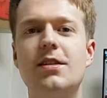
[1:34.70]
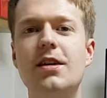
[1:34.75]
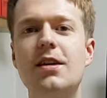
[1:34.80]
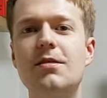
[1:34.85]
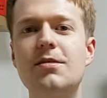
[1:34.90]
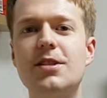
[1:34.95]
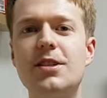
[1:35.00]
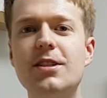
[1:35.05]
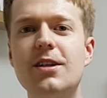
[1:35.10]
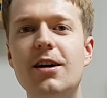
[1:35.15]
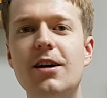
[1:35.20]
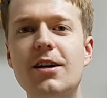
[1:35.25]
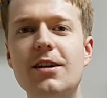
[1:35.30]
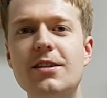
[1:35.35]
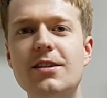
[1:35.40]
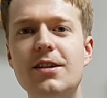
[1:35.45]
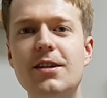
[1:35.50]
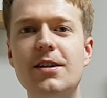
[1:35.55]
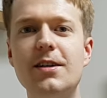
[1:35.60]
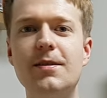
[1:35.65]
that was the
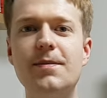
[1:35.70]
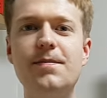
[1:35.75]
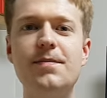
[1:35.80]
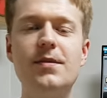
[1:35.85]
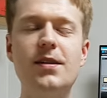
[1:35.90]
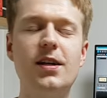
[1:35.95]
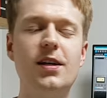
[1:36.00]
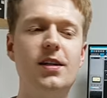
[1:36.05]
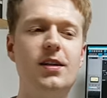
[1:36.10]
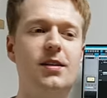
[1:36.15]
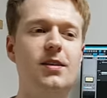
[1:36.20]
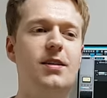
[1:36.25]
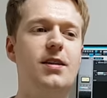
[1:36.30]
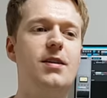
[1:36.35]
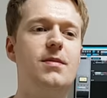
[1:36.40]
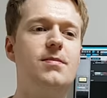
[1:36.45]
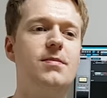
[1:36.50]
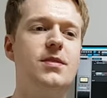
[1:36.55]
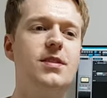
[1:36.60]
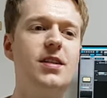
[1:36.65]
idea.
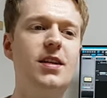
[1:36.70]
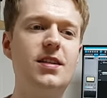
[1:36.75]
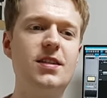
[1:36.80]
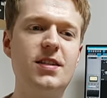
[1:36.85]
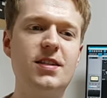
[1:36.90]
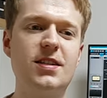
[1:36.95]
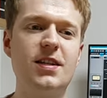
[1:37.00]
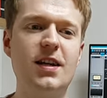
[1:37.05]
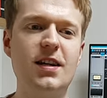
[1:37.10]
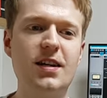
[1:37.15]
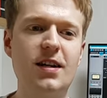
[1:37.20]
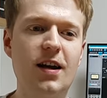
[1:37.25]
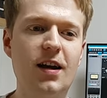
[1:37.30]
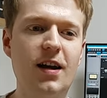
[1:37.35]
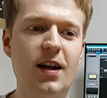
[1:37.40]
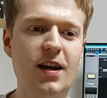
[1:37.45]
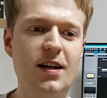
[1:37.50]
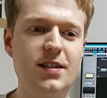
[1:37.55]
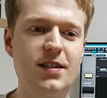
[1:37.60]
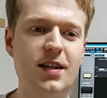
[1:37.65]
As I said, it kind
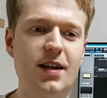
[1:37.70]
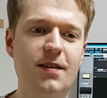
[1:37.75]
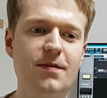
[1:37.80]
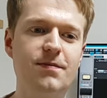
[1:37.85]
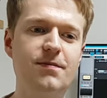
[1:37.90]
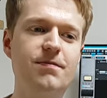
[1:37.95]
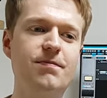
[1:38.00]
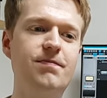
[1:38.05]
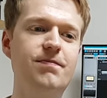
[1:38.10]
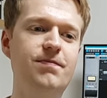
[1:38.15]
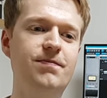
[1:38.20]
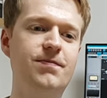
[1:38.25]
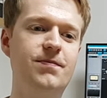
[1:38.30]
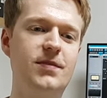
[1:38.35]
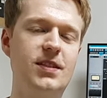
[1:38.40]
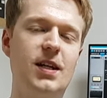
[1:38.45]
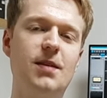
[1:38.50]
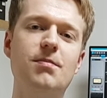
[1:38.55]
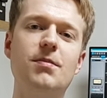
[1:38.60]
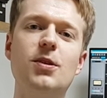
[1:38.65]
of has that
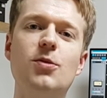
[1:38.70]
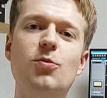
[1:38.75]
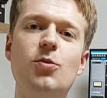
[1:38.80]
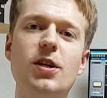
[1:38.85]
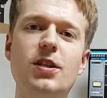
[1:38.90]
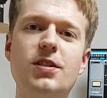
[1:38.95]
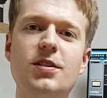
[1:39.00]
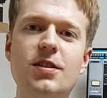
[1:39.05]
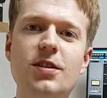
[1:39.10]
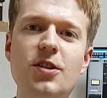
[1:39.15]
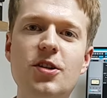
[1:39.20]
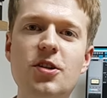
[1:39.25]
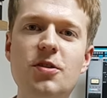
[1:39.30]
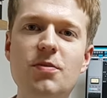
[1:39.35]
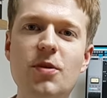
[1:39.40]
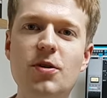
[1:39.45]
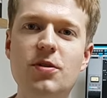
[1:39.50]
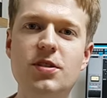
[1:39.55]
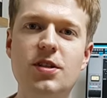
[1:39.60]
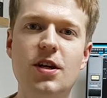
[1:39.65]
Midwest
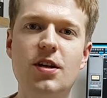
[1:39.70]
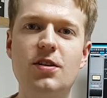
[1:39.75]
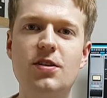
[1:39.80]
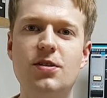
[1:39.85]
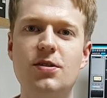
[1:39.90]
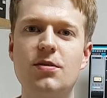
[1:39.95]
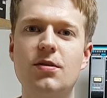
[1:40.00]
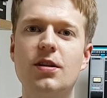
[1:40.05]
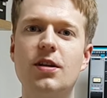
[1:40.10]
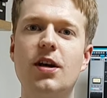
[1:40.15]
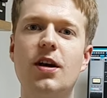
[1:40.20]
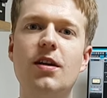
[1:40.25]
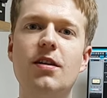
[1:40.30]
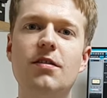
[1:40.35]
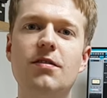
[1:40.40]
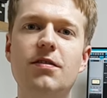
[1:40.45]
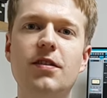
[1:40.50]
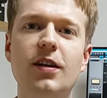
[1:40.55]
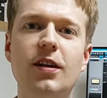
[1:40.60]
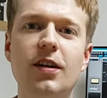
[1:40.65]
emo tinge to it kind
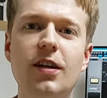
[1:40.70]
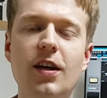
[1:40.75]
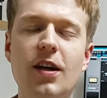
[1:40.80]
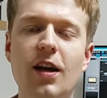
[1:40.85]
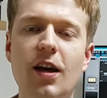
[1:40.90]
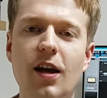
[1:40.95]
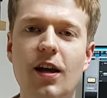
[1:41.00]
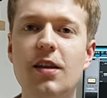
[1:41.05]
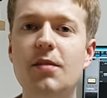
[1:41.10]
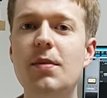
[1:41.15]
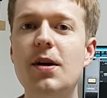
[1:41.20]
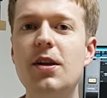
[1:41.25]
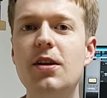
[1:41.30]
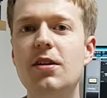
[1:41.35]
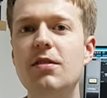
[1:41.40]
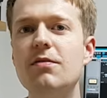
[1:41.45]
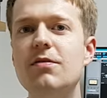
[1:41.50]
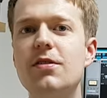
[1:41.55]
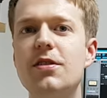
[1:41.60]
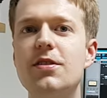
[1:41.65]
of thing. And the main
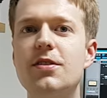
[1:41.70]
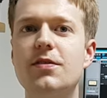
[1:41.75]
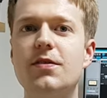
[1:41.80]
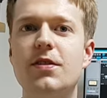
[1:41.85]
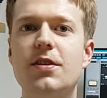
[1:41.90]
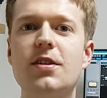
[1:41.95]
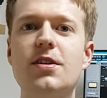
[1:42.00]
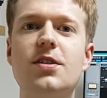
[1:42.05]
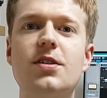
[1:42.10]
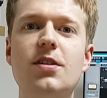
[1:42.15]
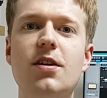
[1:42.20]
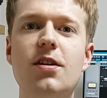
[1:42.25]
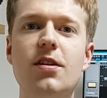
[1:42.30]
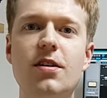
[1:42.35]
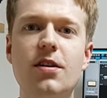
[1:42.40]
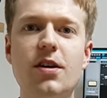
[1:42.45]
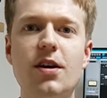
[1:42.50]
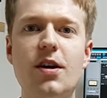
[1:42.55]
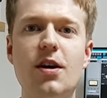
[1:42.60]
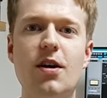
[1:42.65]
influence for this song
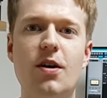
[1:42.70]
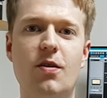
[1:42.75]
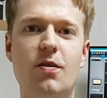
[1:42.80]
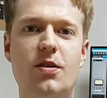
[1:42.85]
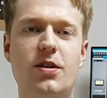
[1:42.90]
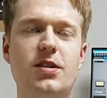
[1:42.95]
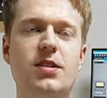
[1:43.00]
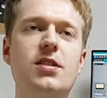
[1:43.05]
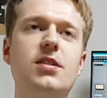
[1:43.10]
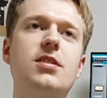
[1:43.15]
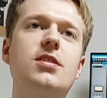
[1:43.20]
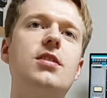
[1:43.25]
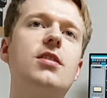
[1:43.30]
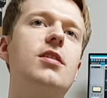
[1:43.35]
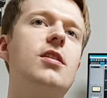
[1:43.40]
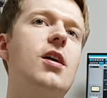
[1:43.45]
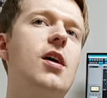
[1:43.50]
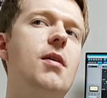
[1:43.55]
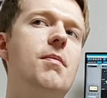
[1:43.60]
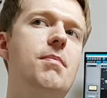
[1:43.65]
was the
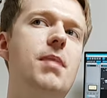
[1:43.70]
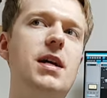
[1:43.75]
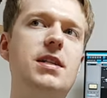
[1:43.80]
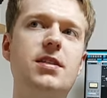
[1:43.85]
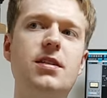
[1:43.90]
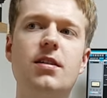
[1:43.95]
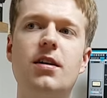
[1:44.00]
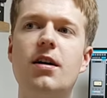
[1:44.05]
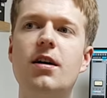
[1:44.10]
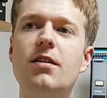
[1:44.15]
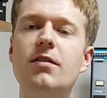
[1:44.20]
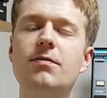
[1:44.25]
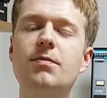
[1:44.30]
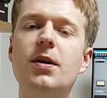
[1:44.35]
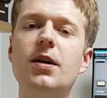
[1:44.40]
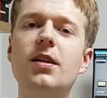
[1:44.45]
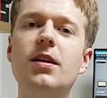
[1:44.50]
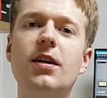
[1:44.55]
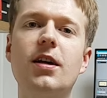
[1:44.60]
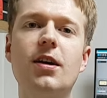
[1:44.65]
song Better Half
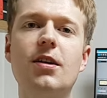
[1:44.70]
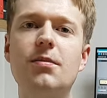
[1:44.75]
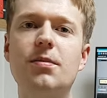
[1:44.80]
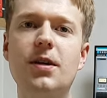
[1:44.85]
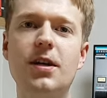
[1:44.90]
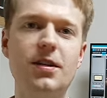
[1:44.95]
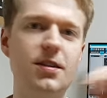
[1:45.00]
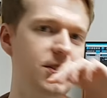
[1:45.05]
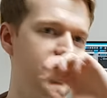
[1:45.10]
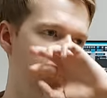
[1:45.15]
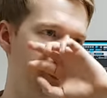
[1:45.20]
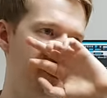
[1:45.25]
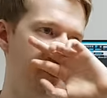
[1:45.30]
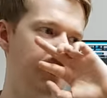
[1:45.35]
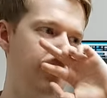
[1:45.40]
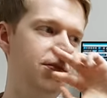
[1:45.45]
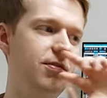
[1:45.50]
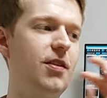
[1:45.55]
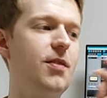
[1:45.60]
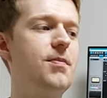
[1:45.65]
by The Get Up Kids
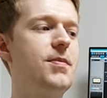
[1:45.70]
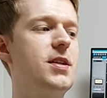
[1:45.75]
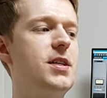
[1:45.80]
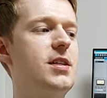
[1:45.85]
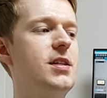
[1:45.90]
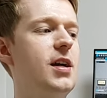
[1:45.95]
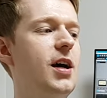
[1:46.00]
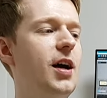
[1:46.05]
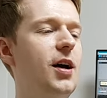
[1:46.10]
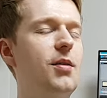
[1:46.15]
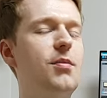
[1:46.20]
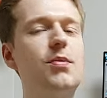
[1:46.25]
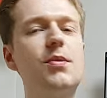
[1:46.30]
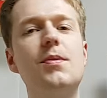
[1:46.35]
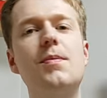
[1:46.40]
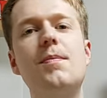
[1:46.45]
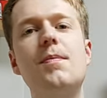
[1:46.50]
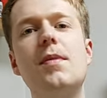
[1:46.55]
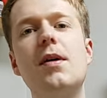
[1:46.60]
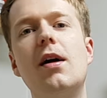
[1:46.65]
from the
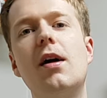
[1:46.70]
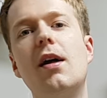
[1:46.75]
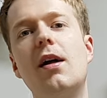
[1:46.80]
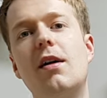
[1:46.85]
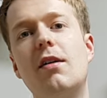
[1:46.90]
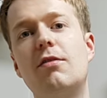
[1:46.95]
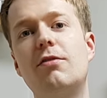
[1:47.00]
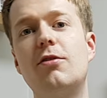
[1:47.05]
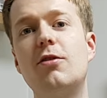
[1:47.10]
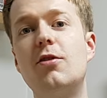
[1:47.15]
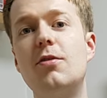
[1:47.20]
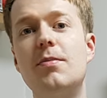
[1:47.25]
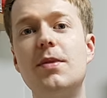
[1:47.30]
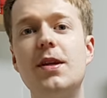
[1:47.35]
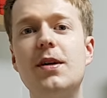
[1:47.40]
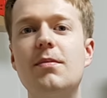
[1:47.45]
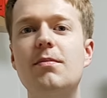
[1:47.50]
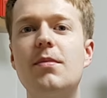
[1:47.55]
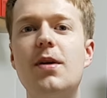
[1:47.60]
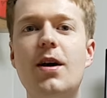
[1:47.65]
album 4
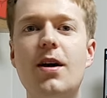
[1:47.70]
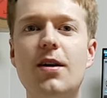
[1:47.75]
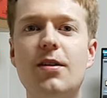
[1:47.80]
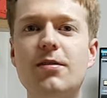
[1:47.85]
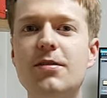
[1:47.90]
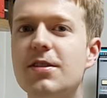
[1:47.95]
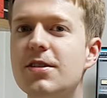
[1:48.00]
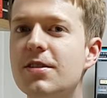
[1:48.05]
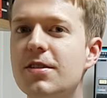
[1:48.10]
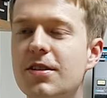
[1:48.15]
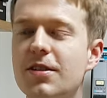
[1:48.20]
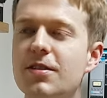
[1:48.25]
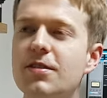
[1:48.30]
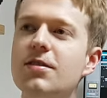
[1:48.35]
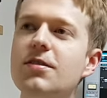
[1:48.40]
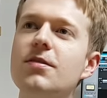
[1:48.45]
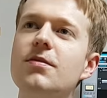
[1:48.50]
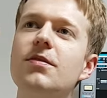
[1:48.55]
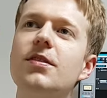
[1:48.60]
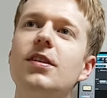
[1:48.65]
Minute Mile, which is
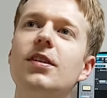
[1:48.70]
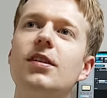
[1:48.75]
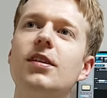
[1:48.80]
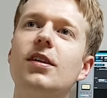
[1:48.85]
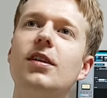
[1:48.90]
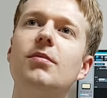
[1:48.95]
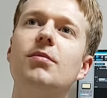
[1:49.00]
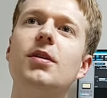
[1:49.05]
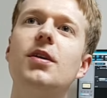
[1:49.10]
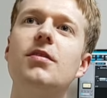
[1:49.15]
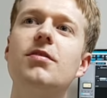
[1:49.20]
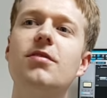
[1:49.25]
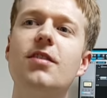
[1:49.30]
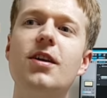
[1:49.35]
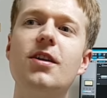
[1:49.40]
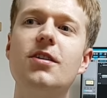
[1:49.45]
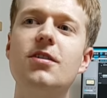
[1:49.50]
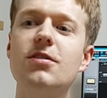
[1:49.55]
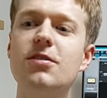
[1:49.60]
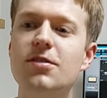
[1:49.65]
something my
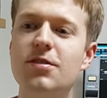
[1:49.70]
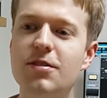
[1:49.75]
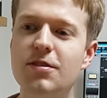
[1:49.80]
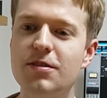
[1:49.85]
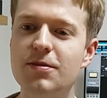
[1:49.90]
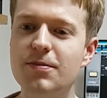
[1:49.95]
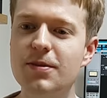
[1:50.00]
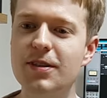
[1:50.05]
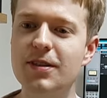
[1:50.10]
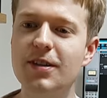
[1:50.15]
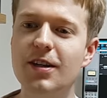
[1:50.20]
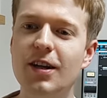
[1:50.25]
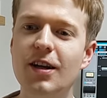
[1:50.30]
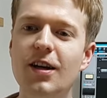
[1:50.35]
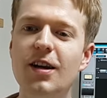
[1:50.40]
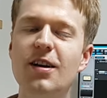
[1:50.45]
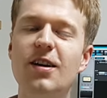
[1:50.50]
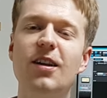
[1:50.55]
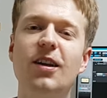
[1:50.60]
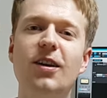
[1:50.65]
friend introduced me
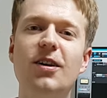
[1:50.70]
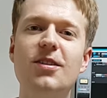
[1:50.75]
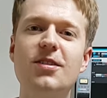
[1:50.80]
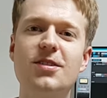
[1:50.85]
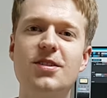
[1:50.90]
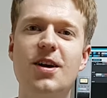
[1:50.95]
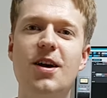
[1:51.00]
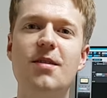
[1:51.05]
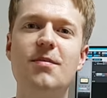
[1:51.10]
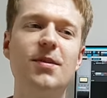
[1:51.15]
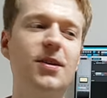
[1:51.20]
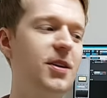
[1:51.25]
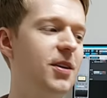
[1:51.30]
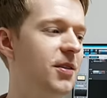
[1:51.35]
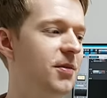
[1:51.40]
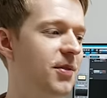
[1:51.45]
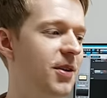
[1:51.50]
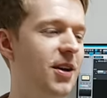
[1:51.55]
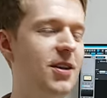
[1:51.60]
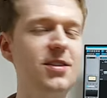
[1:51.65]
a long time ago.
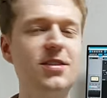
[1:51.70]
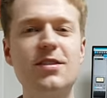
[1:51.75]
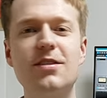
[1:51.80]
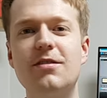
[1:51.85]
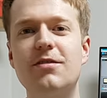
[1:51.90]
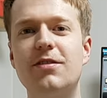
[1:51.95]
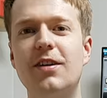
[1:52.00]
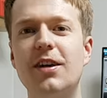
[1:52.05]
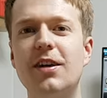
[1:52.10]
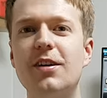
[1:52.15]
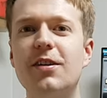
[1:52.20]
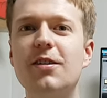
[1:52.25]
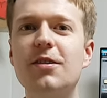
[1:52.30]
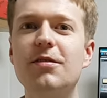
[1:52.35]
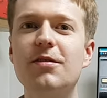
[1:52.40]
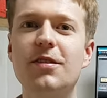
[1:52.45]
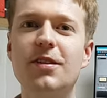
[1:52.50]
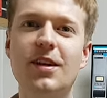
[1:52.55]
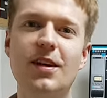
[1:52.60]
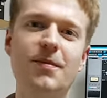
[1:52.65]
But instantly fell in
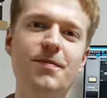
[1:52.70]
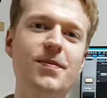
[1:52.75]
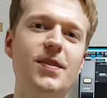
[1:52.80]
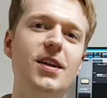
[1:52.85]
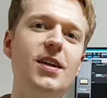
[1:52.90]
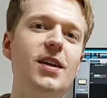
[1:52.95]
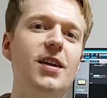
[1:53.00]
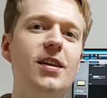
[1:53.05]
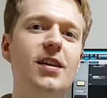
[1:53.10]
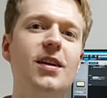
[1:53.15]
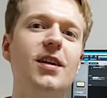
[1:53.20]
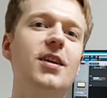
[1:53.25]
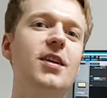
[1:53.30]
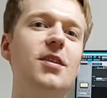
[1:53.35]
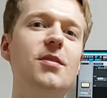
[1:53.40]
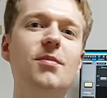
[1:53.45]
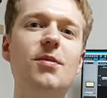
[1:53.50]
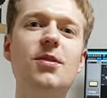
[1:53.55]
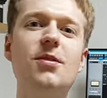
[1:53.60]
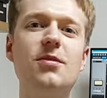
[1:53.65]
love with that
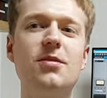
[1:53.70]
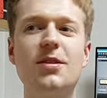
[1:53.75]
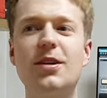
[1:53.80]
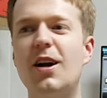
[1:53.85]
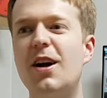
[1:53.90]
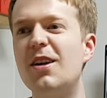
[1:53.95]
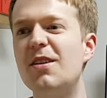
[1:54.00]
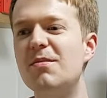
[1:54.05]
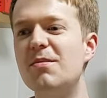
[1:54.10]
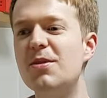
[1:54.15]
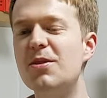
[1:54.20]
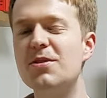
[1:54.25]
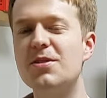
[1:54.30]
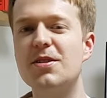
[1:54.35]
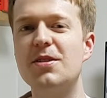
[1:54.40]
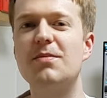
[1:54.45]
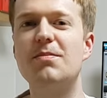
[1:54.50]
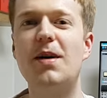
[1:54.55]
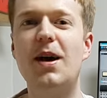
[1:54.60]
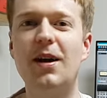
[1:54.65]
emo kind of
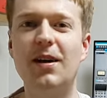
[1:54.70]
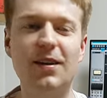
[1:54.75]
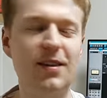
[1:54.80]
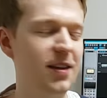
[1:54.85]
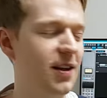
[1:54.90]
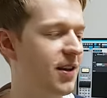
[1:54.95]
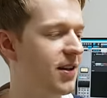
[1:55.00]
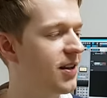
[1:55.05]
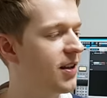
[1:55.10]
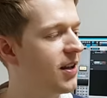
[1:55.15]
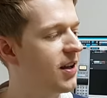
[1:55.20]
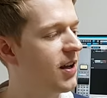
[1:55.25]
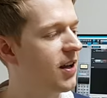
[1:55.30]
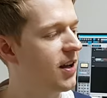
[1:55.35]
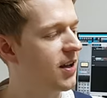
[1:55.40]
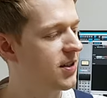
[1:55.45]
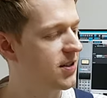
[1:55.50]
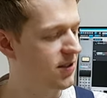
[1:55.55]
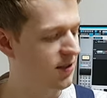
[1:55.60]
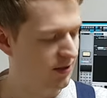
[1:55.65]
music back then.
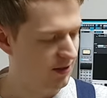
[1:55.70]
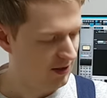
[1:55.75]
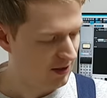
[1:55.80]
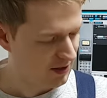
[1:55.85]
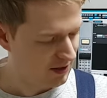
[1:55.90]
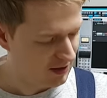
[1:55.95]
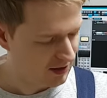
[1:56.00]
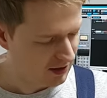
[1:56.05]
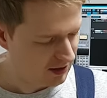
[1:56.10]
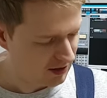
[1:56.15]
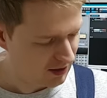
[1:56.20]
So,